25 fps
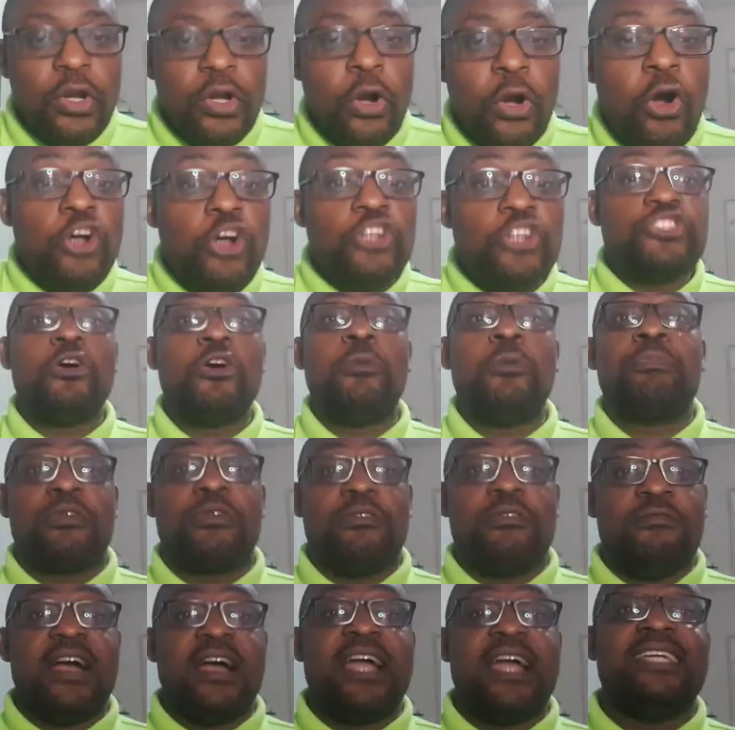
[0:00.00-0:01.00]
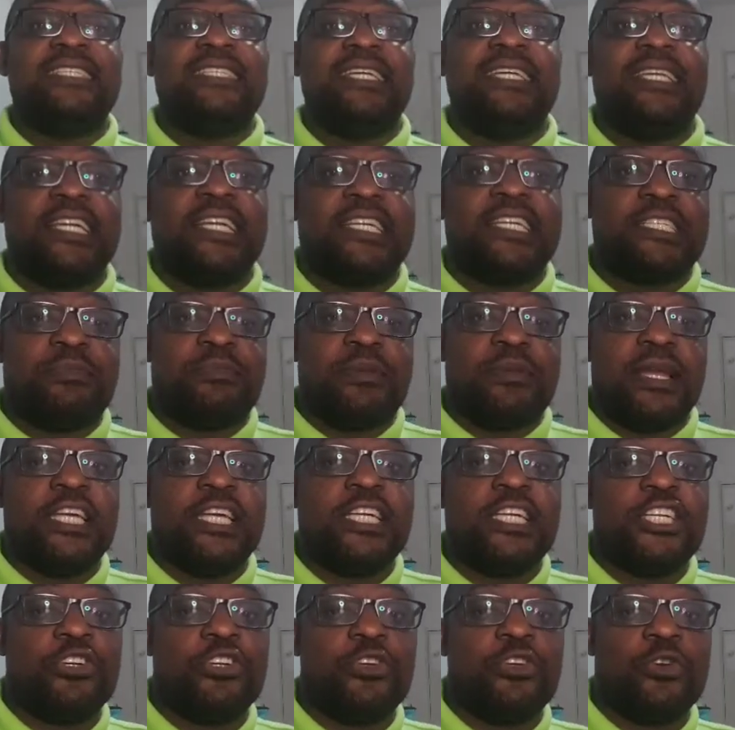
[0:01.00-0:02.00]
also provides an
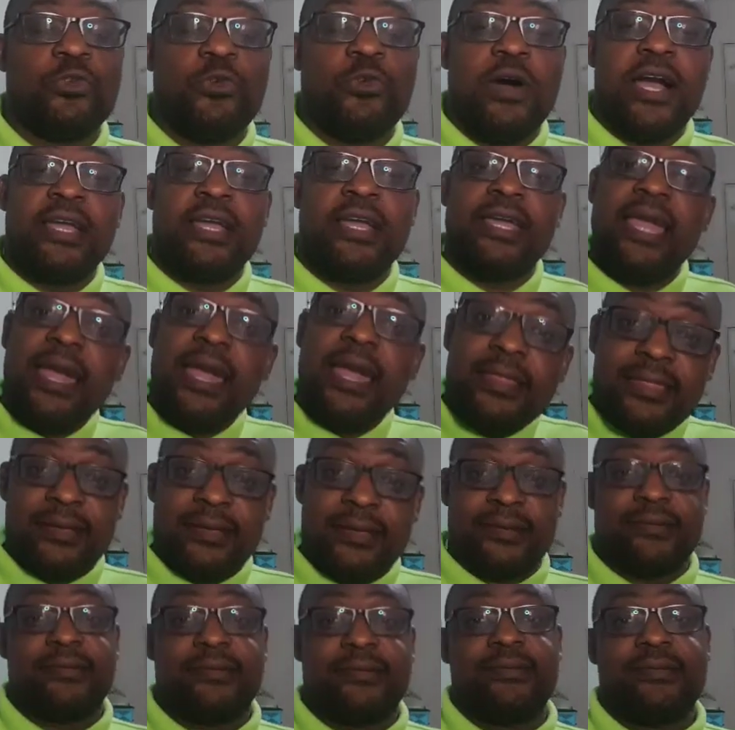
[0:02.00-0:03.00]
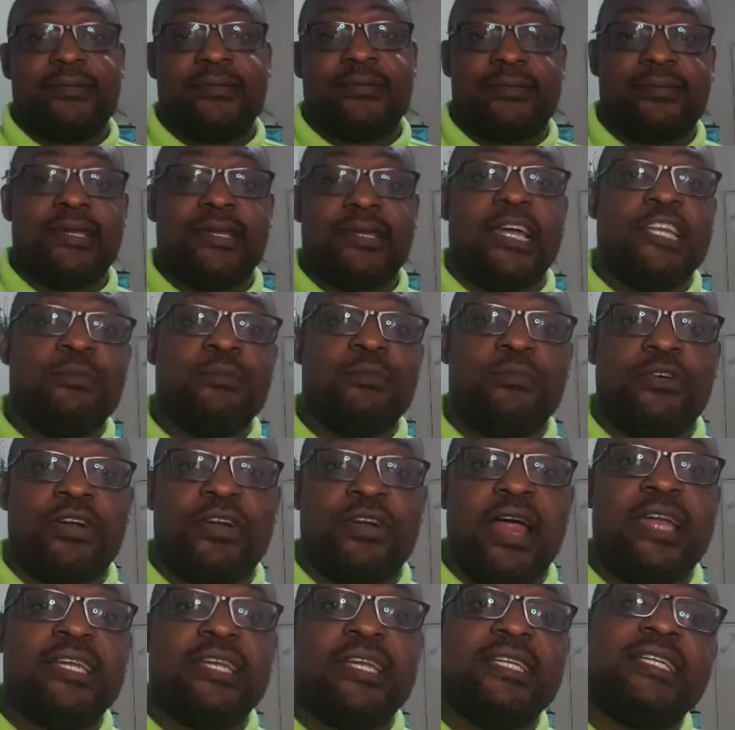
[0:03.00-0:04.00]
explanation on why ethics and
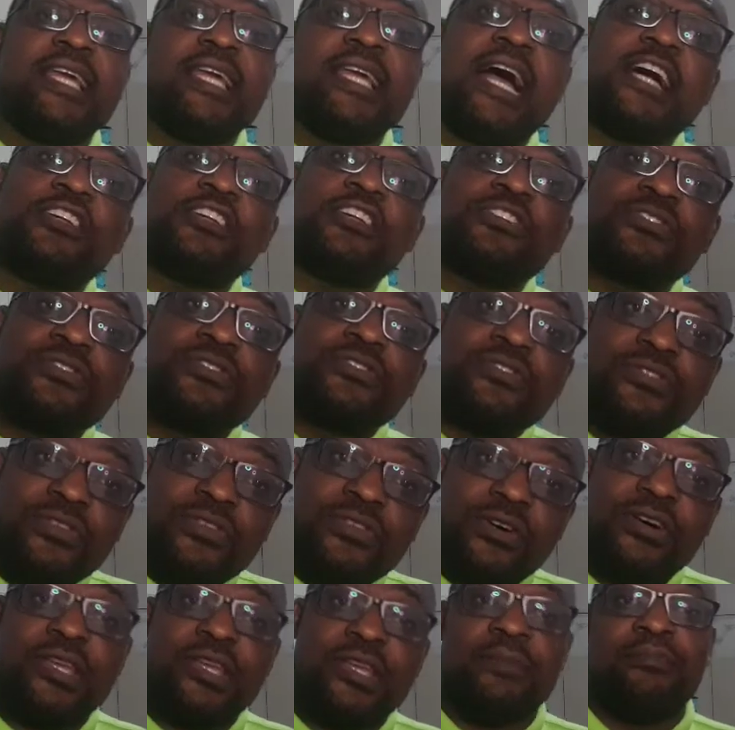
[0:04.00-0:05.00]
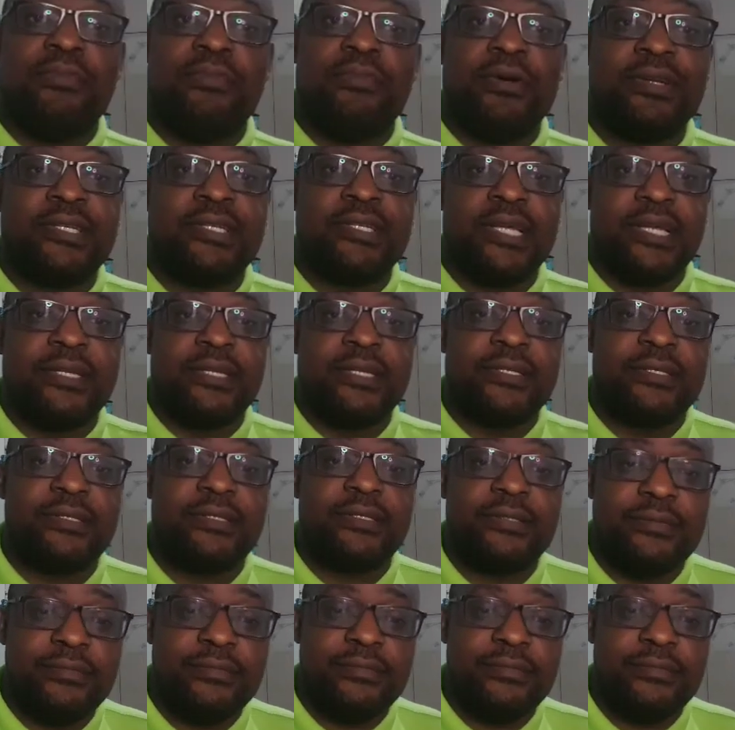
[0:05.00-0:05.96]
morality are so important.